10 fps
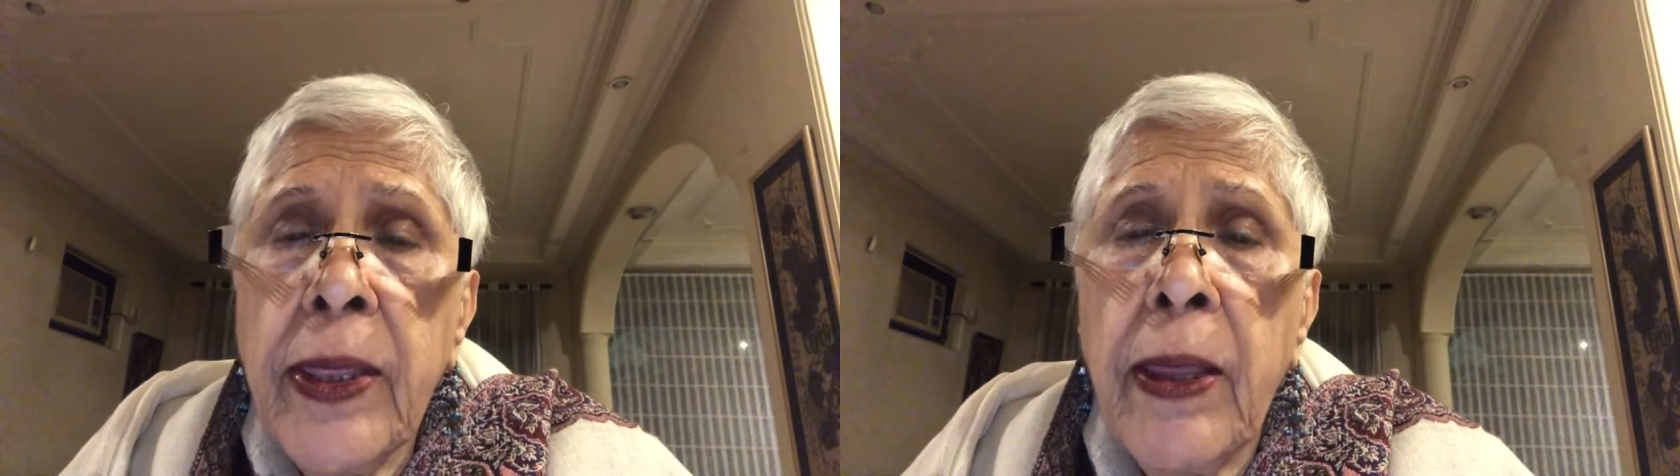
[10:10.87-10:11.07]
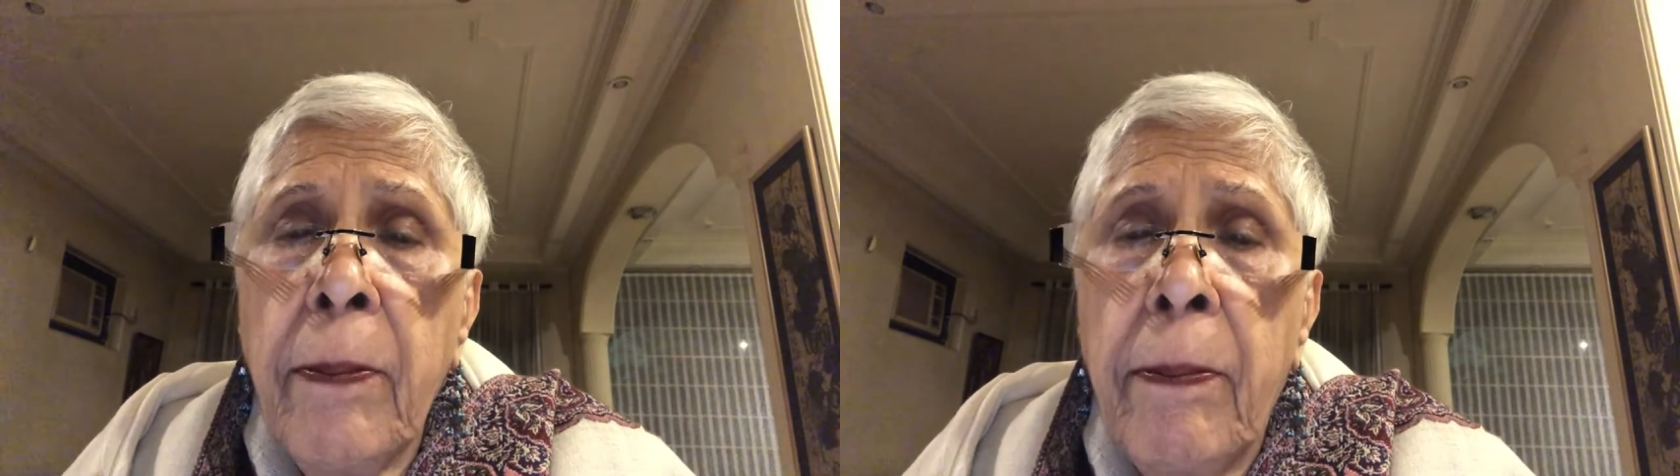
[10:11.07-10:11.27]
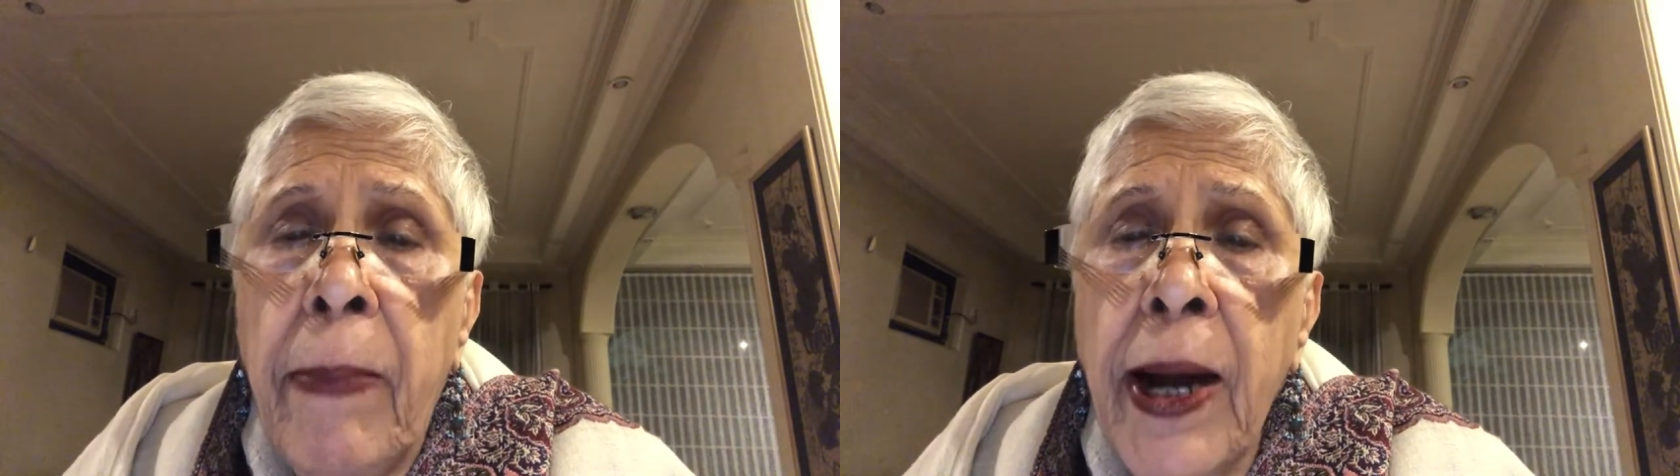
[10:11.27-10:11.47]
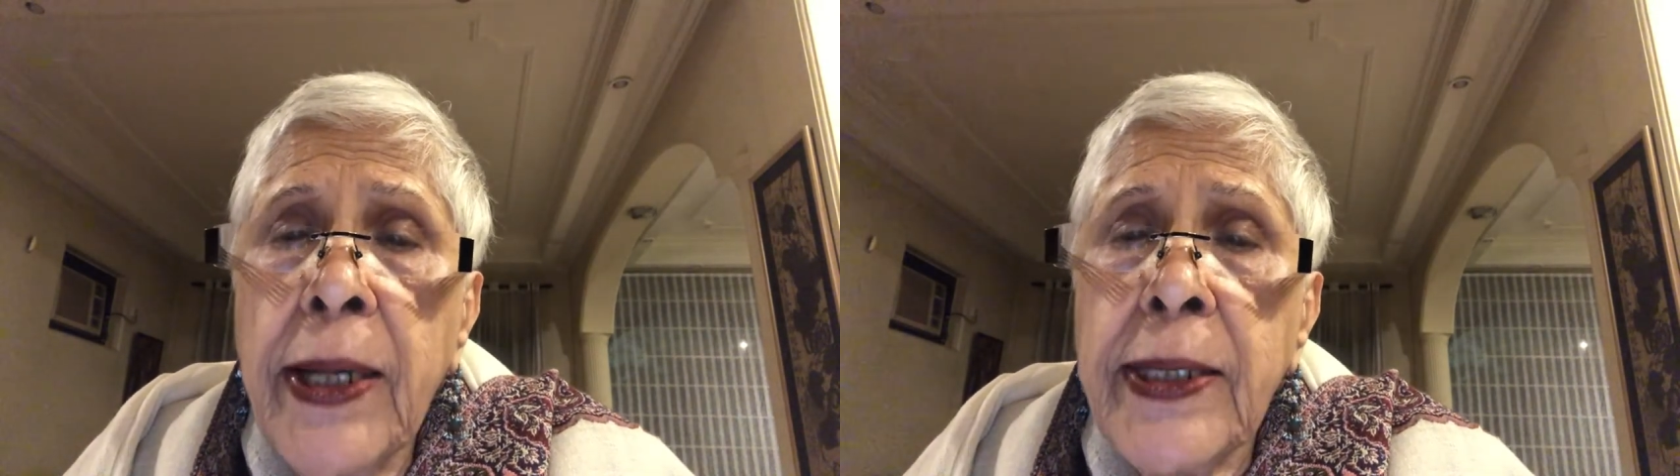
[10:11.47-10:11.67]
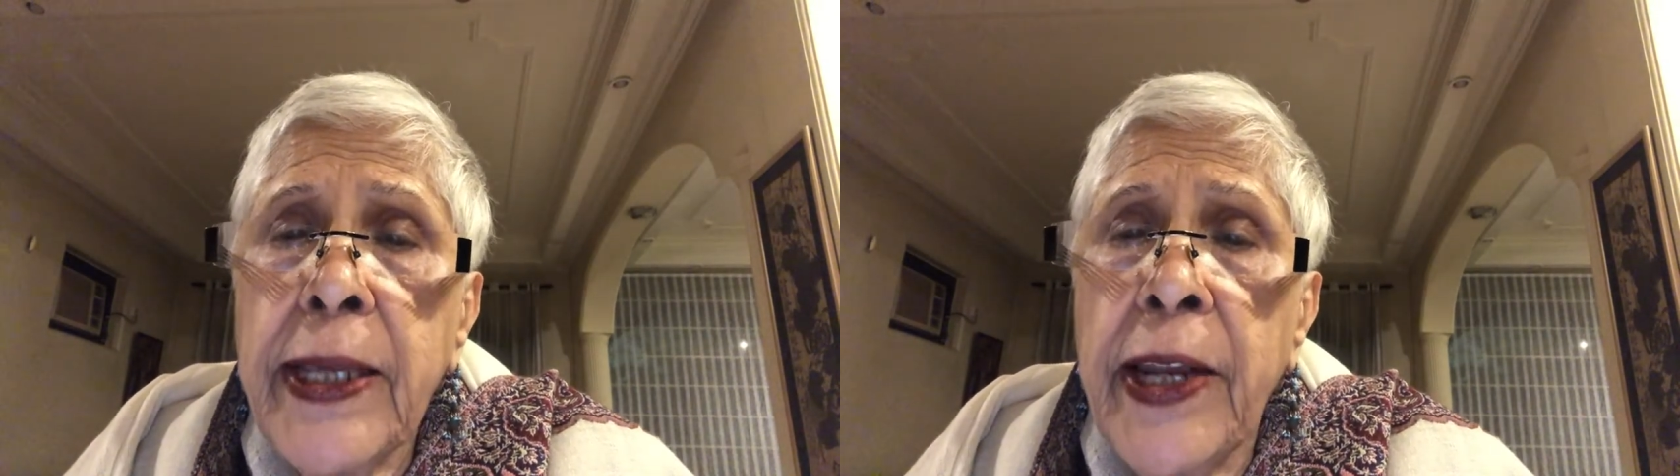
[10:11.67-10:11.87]
The
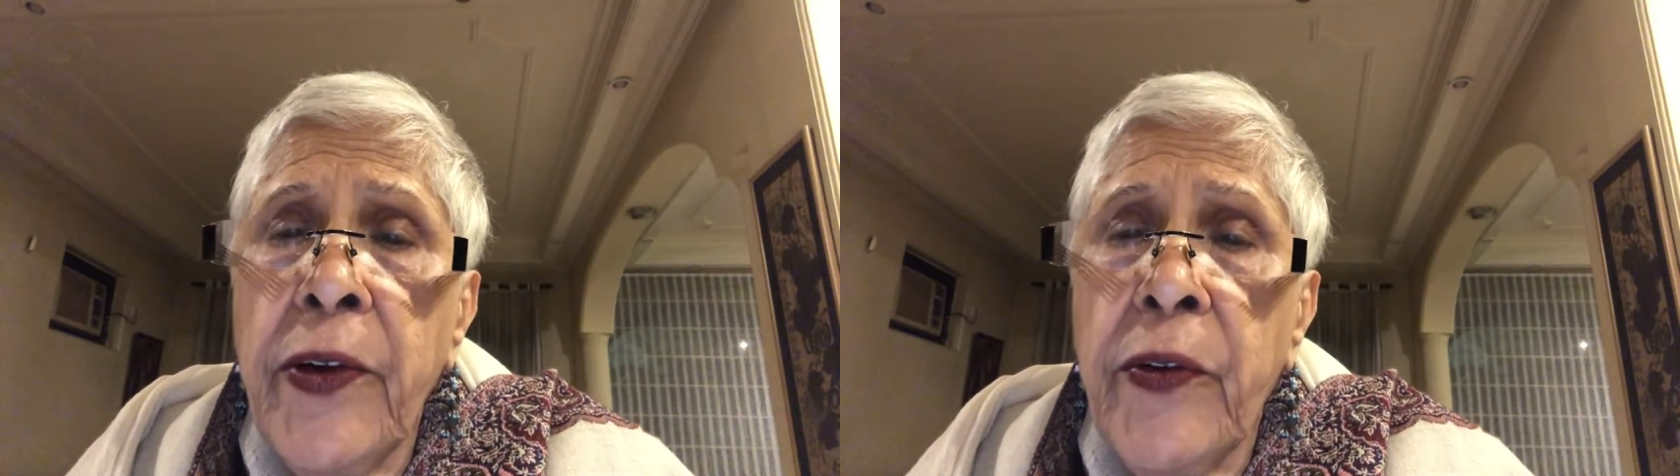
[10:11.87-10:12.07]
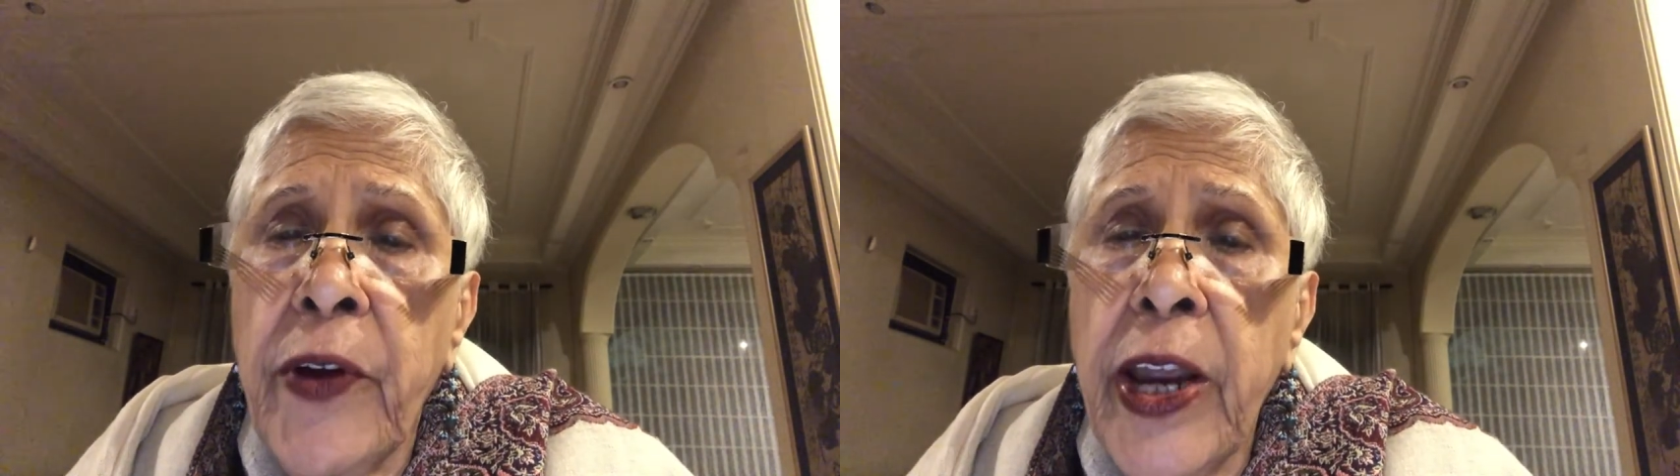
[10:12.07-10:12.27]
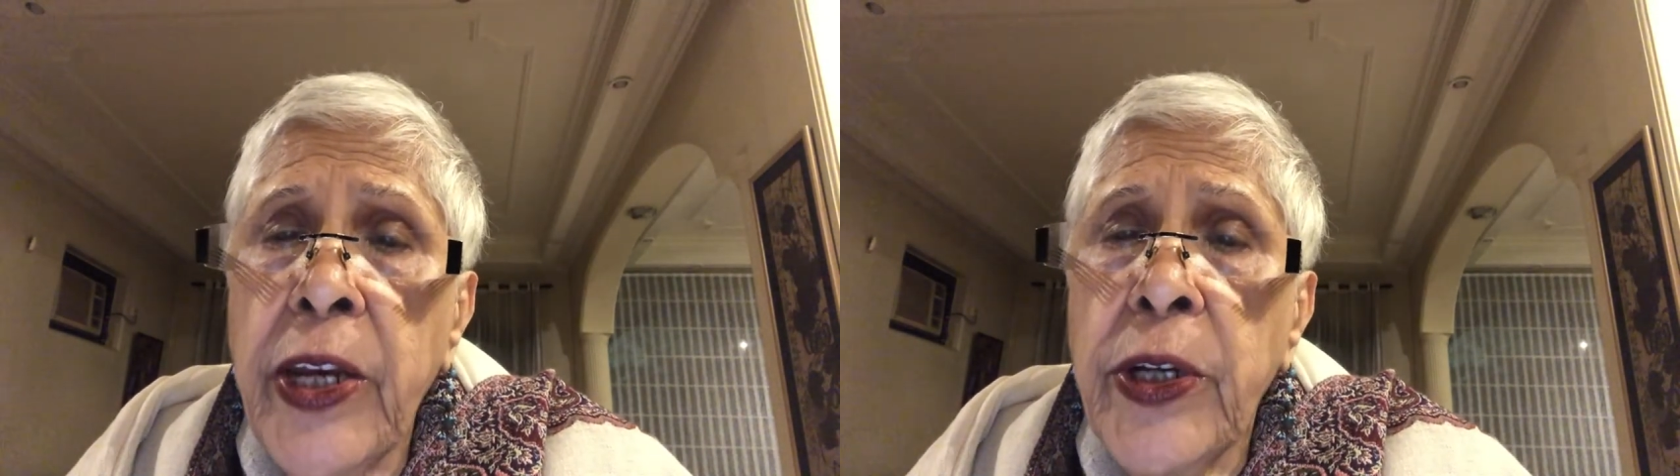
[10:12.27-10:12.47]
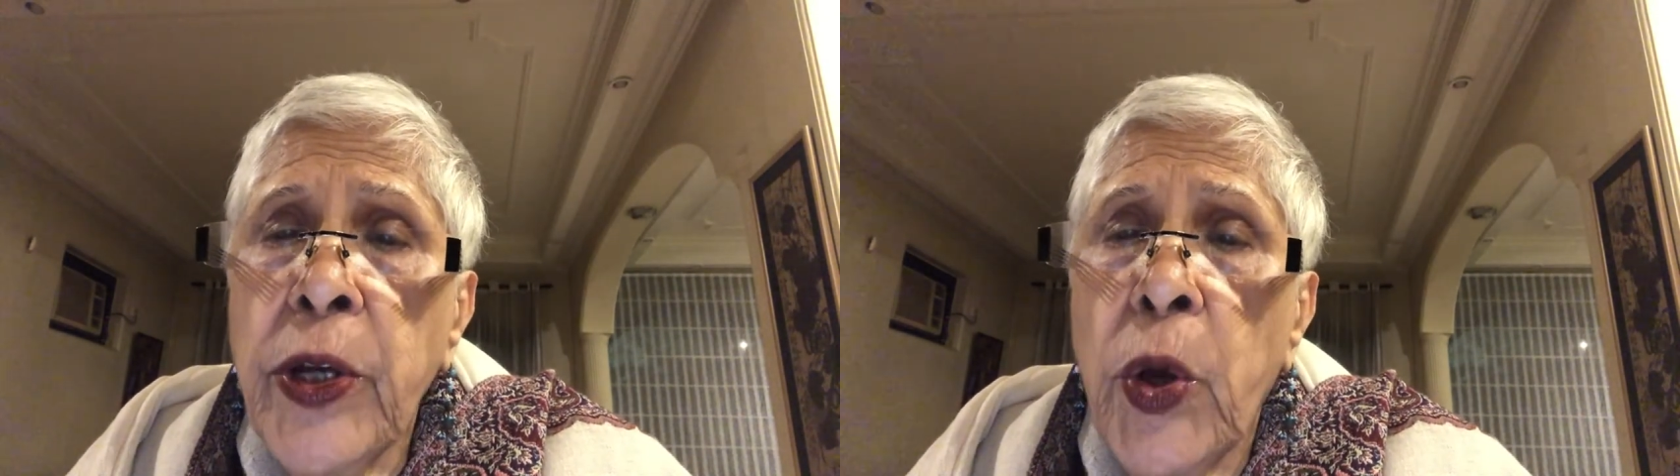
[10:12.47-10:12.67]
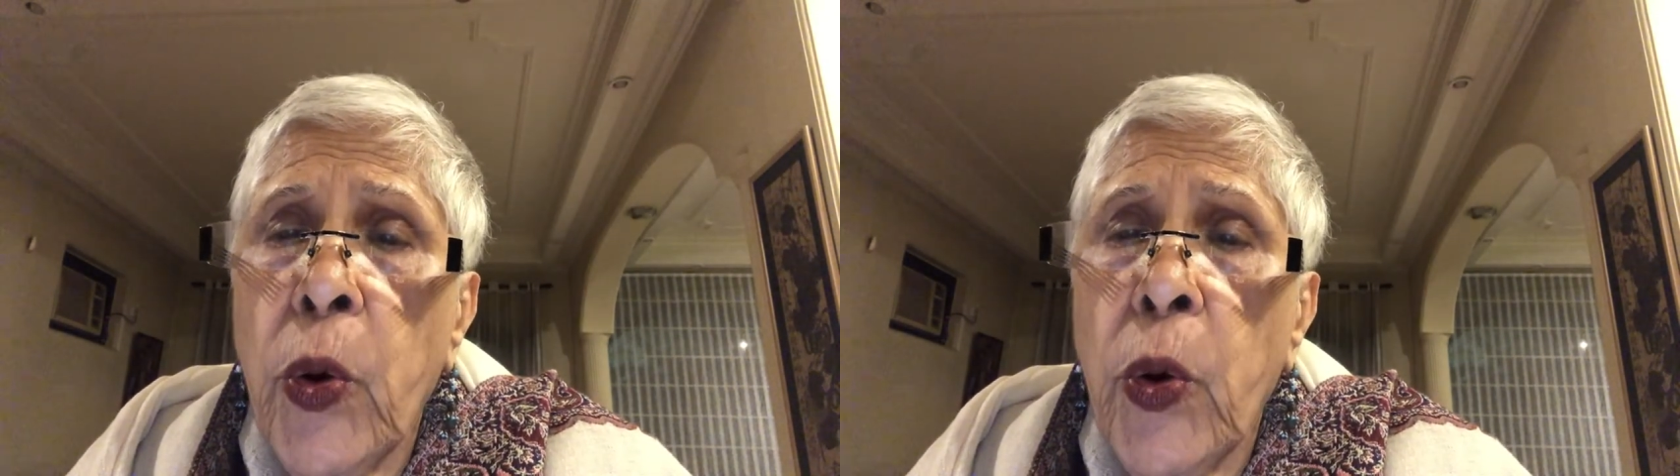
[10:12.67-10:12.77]
monks in red,